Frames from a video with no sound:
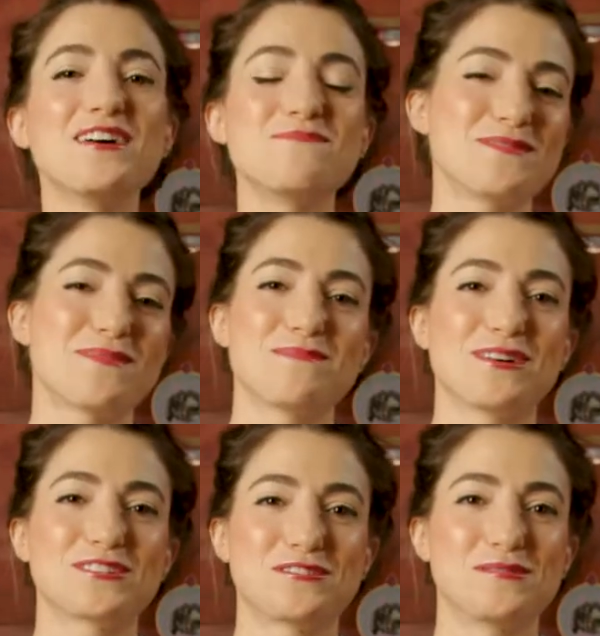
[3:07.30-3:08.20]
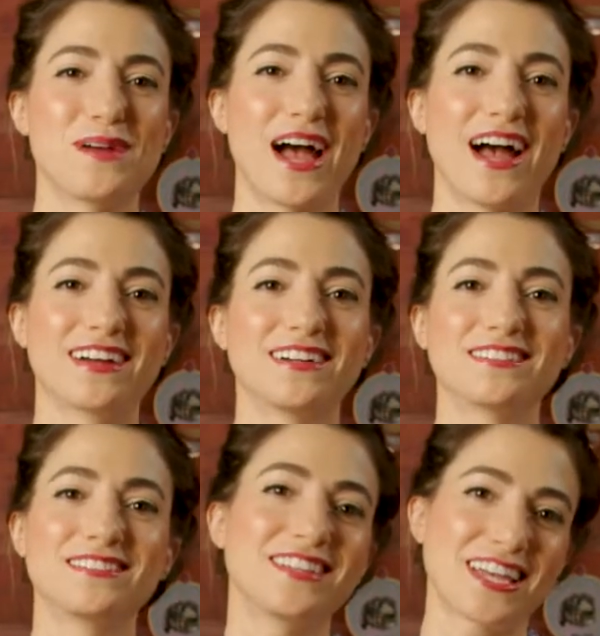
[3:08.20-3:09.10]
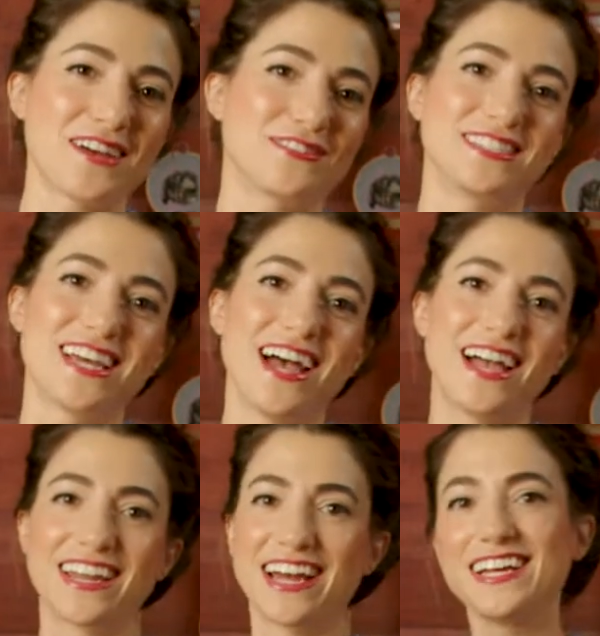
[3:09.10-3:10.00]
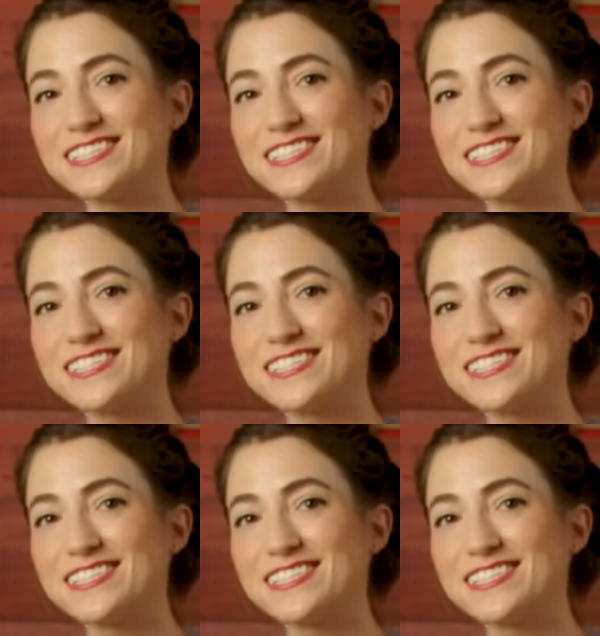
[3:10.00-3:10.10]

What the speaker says: open my mushroom bag like every day and I